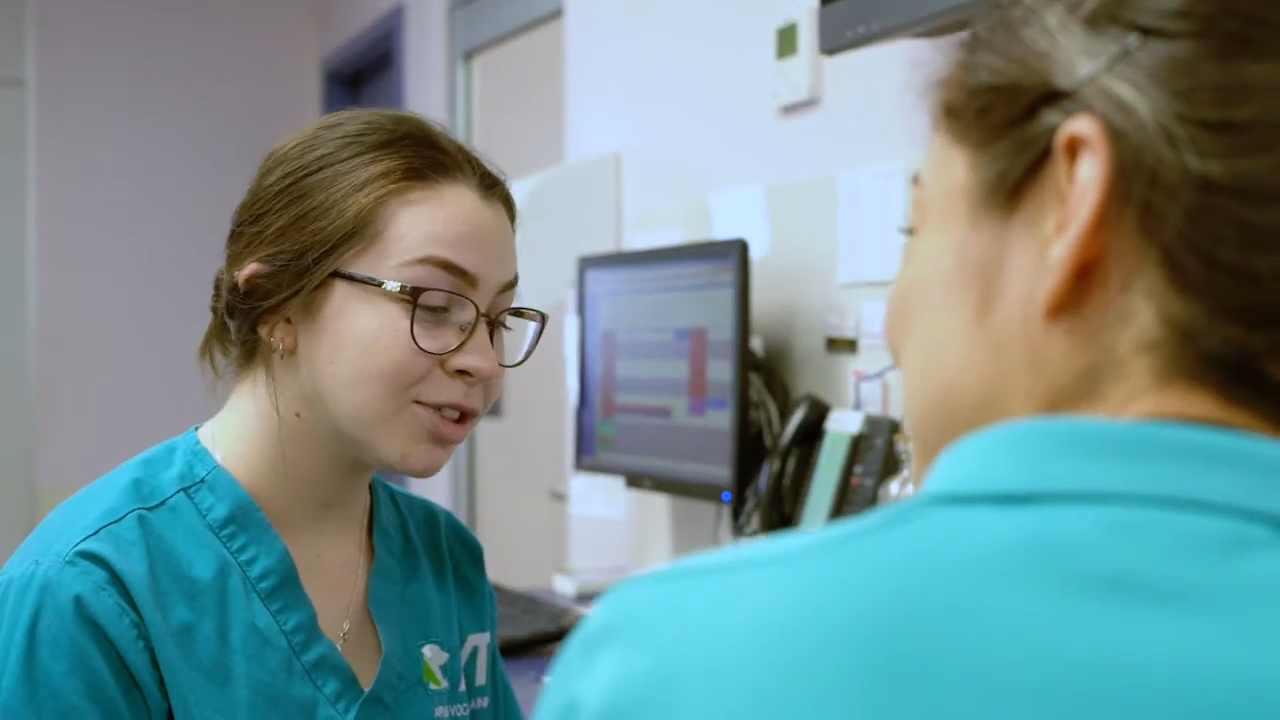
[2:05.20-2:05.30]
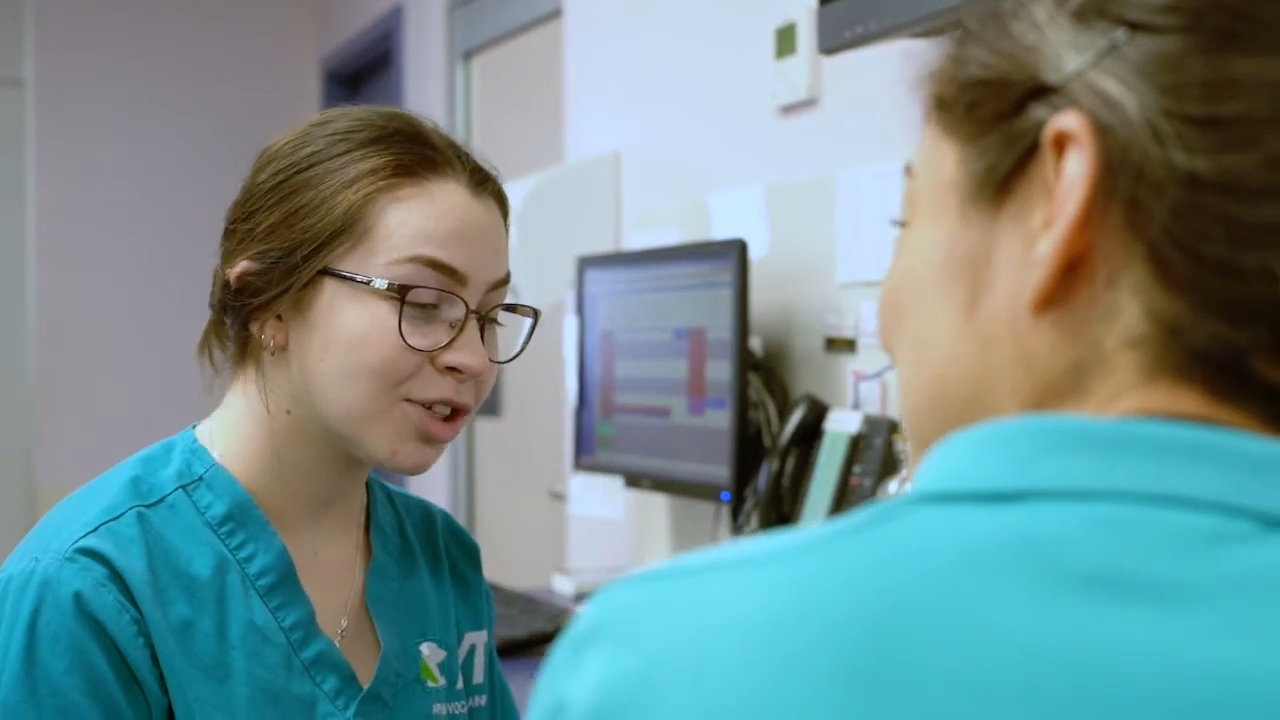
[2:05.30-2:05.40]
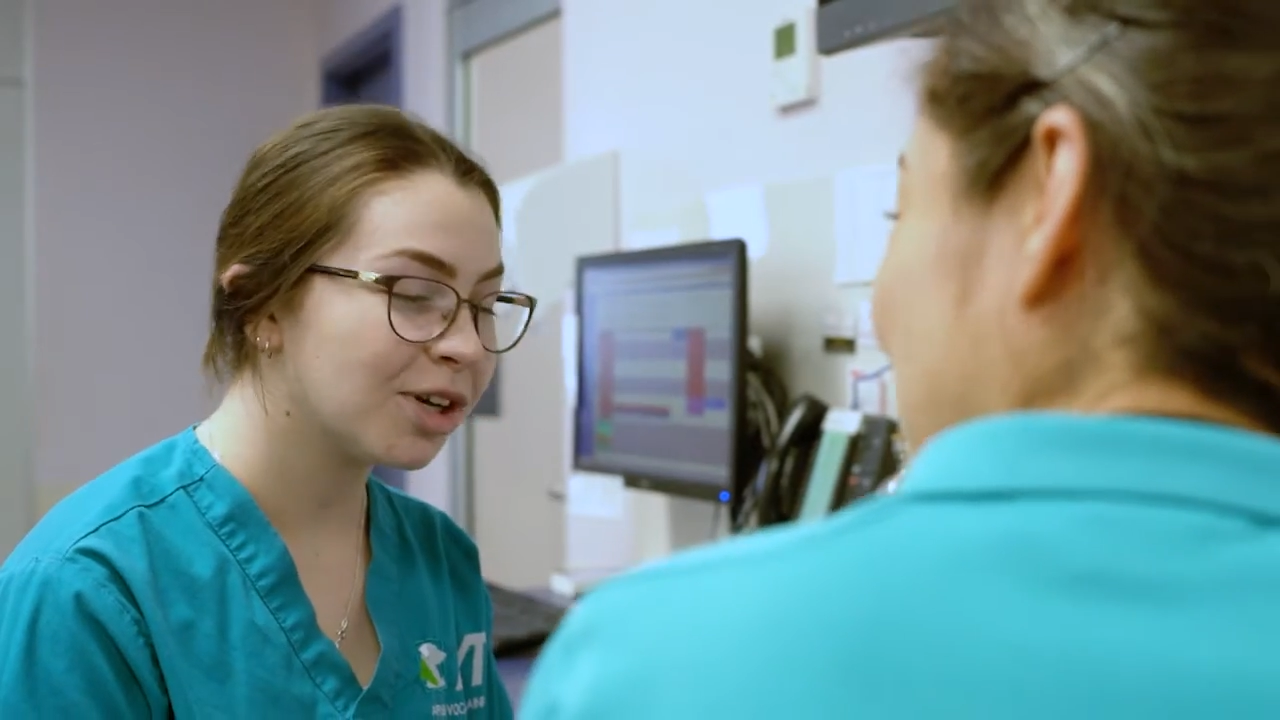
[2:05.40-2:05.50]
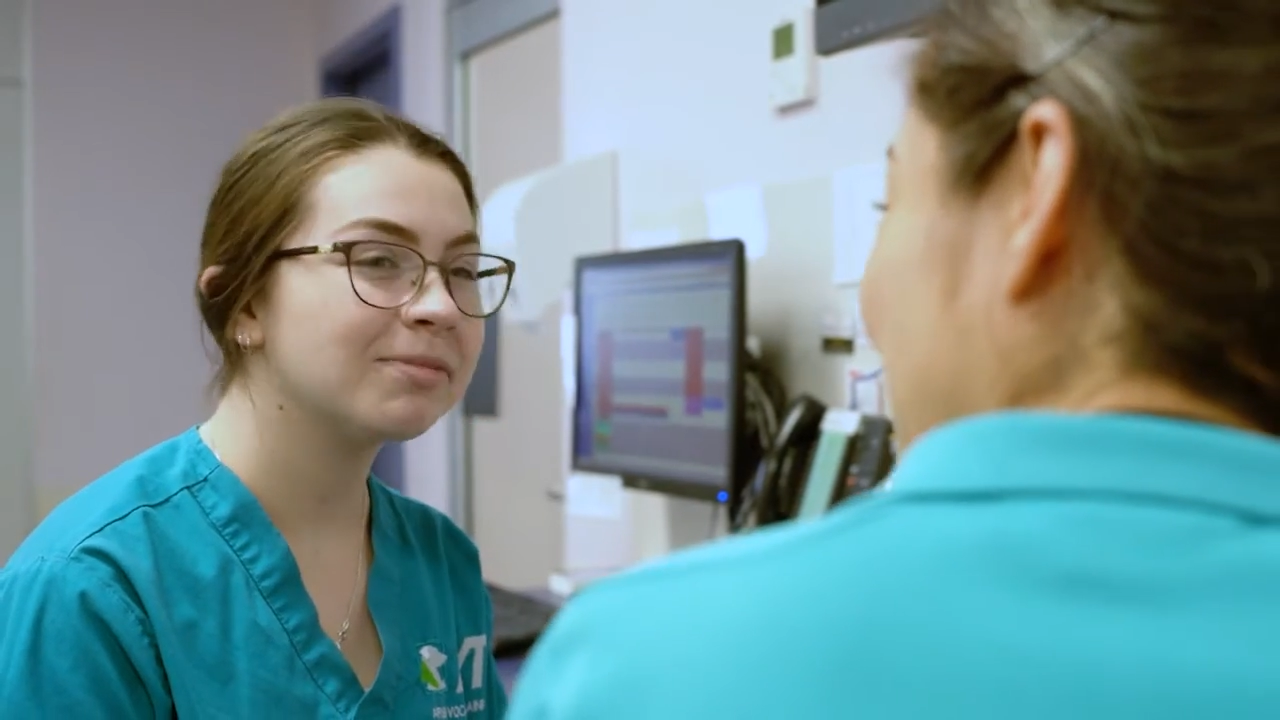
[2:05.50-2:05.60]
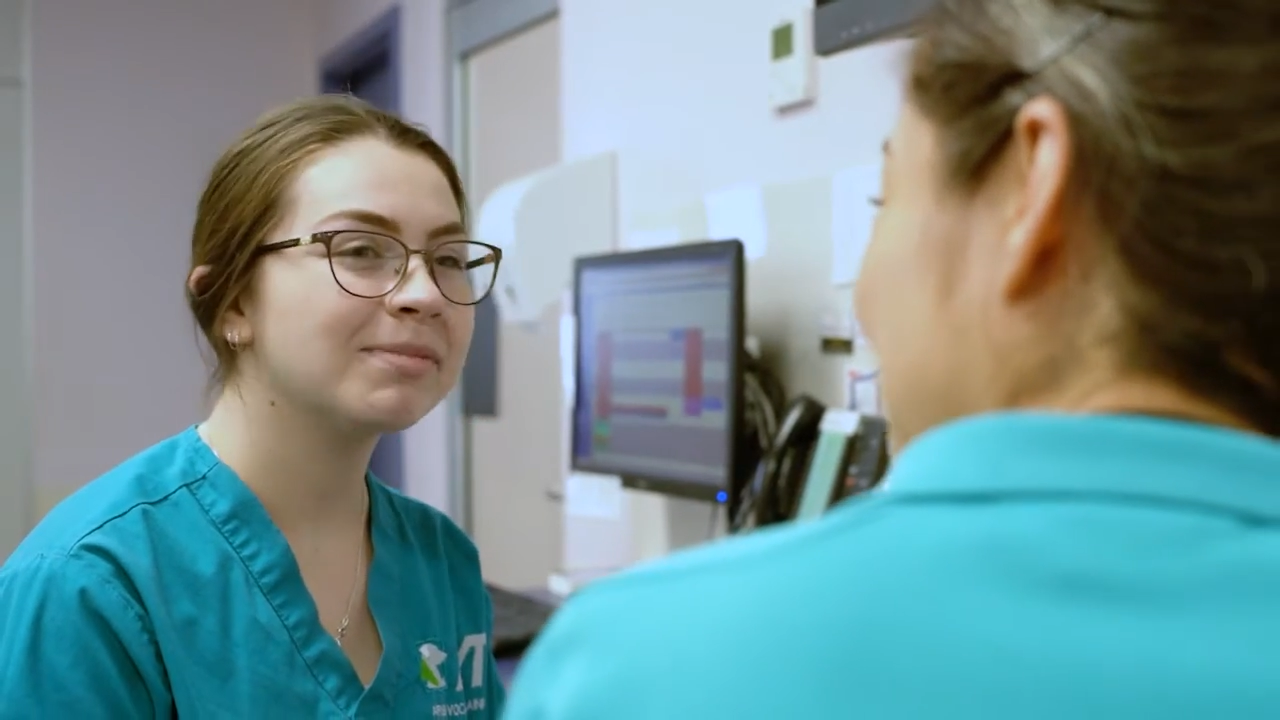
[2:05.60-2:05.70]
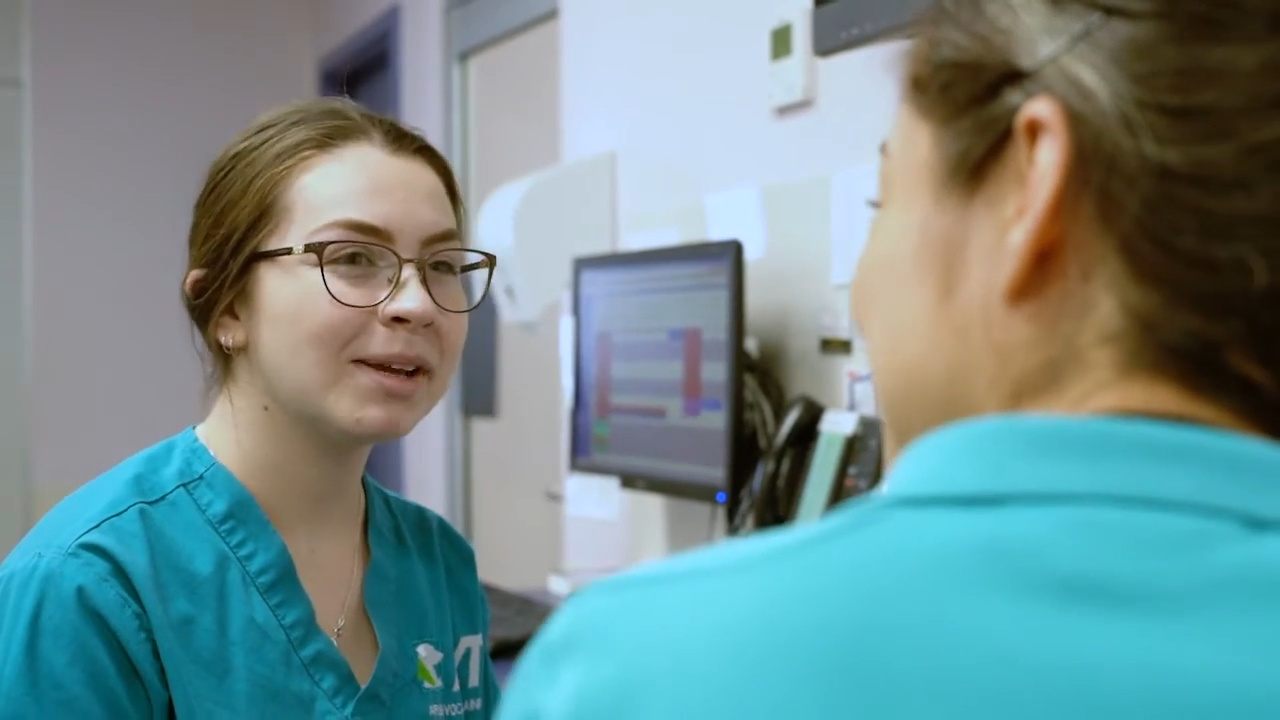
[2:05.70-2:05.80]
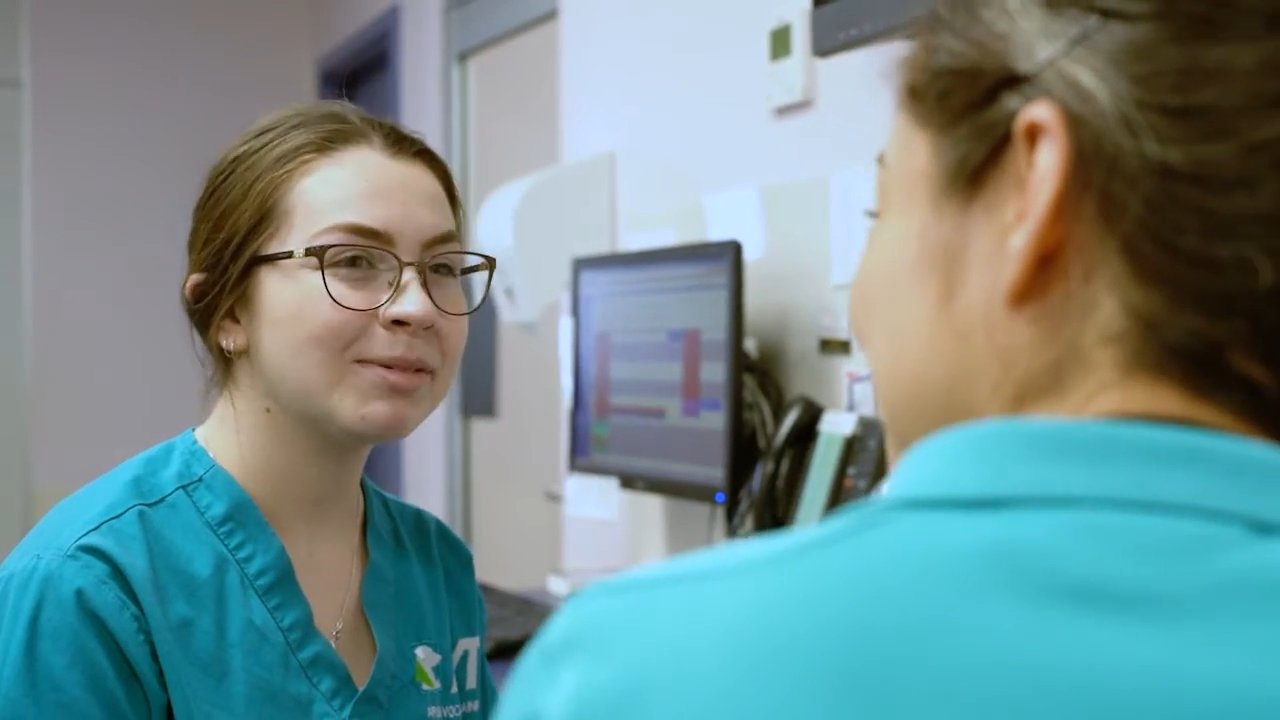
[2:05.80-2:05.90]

and through